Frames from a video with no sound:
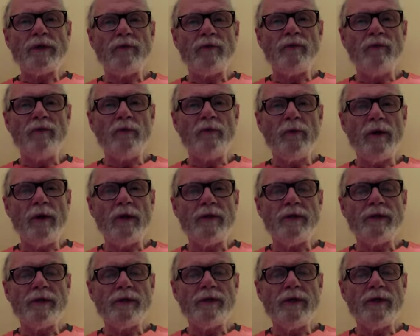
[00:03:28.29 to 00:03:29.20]
a few
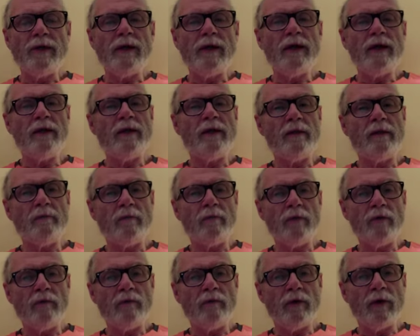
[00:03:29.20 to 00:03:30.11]
months, and then
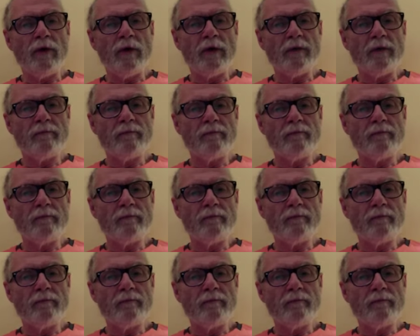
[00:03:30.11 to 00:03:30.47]
moved on.